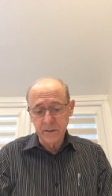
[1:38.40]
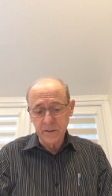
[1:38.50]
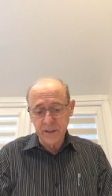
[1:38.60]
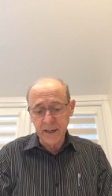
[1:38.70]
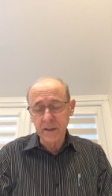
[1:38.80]

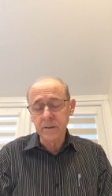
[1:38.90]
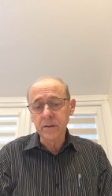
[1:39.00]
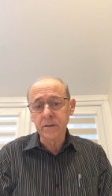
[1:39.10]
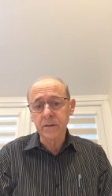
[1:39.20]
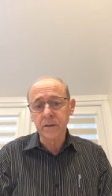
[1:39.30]

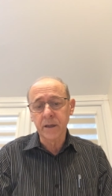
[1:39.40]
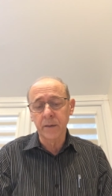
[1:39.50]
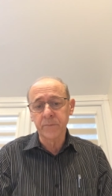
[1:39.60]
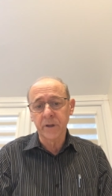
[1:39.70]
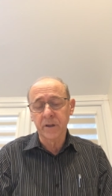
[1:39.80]
Second
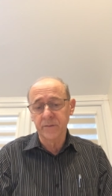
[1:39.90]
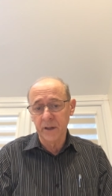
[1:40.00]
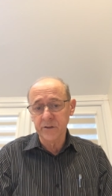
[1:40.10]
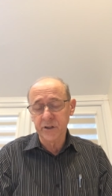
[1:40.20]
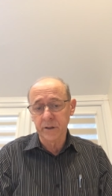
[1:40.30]
came the
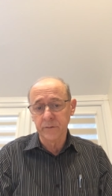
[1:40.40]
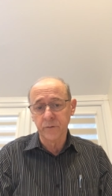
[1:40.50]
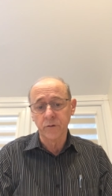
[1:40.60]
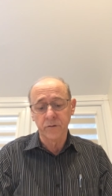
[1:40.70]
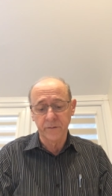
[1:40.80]
Conveyancing and
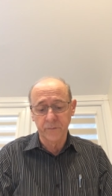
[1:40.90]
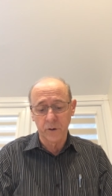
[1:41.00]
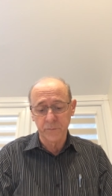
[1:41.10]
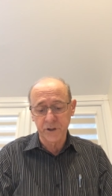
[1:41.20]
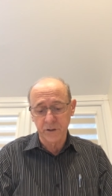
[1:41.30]
Feudal
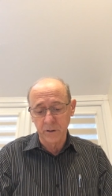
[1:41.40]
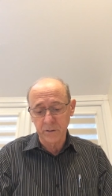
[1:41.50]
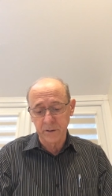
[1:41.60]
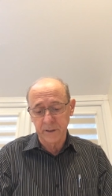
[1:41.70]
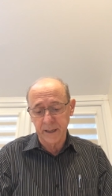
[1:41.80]
Reform
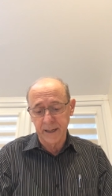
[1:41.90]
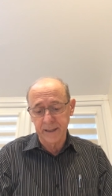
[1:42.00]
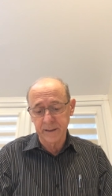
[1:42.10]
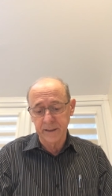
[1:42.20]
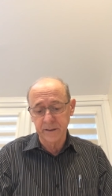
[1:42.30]
Scotland
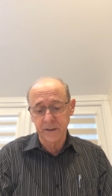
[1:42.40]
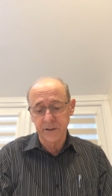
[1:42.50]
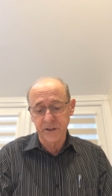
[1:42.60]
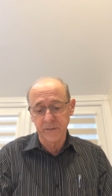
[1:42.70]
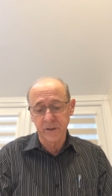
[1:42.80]
Act
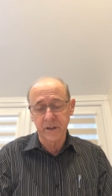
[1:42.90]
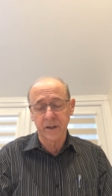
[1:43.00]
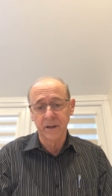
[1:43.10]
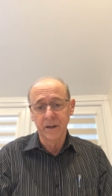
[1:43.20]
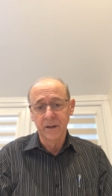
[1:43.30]

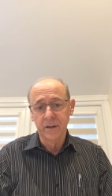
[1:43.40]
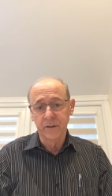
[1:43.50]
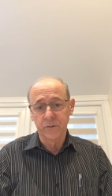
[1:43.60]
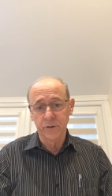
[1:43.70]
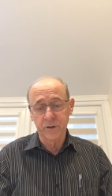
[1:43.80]
1970,
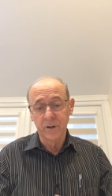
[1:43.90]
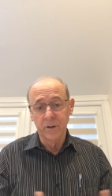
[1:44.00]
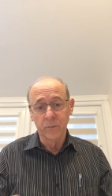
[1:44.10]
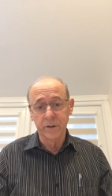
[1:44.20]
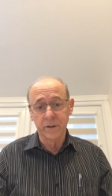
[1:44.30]
of course
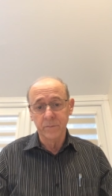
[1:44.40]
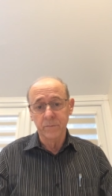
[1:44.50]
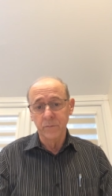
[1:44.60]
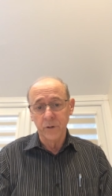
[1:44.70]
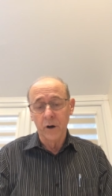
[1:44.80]
one that
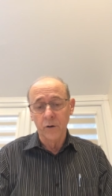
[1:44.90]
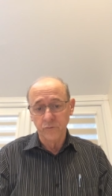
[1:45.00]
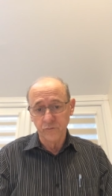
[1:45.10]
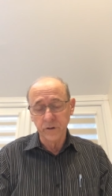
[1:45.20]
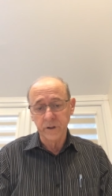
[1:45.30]
we
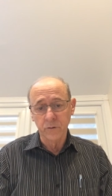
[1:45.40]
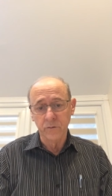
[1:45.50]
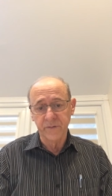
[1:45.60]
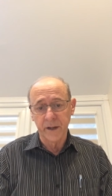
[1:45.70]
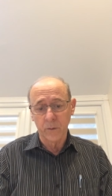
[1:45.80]
all really
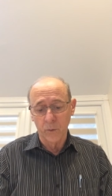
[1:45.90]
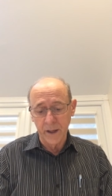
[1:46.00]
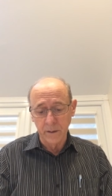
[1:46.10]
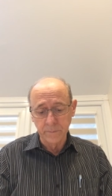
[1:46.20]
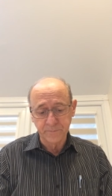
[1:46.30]
know very
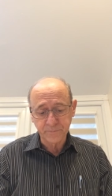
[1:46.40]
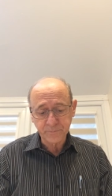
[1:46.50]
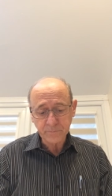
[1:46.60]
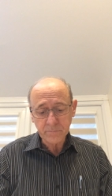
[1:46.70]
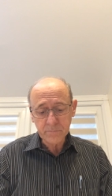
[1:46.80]
well.
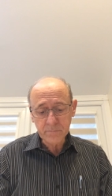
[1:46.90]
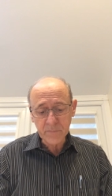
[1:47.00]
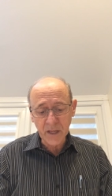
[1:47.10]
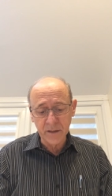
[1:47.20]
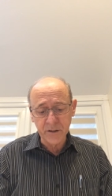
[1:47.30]

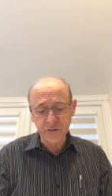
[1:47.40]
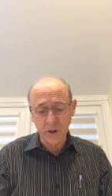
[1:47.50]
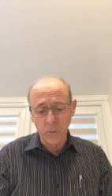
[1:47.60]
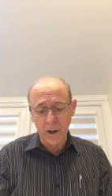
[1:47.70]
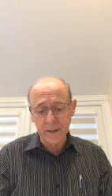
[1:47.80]
This
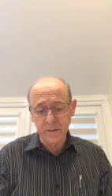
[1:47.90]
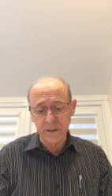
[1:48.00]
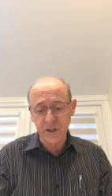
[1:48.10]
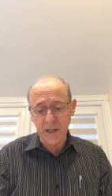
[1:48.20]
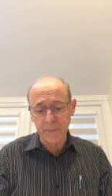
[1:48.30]
required the
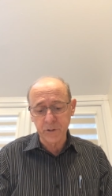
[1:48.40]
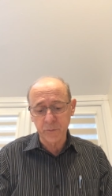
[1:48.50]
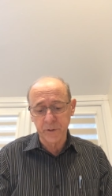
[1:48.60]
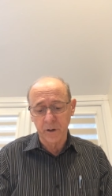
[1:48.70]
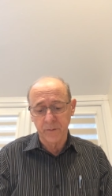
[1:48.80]

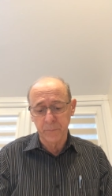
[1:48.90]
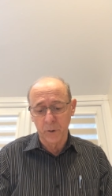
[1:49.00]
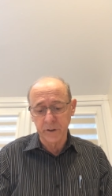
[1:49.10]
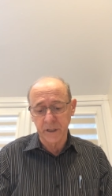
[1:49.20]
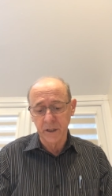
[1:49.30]
establishment of a
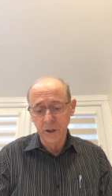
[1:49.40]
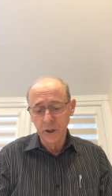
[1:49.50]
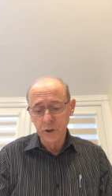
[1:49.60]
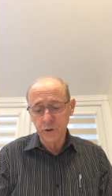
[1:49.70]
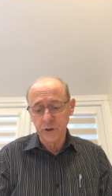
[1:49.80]
body
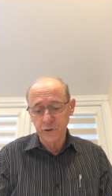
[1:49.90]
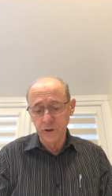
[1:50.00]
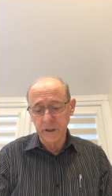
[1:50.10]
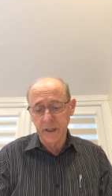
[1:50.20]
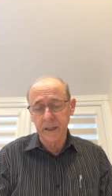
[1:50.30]
to
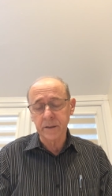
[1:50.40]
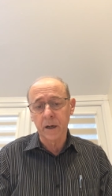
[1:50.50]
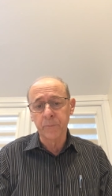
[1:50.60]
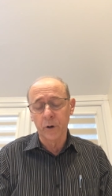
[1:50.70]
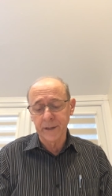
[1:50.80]
adjudicate
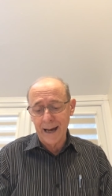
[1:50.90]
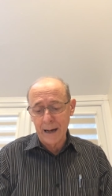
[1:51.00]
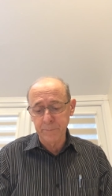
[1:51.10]
upon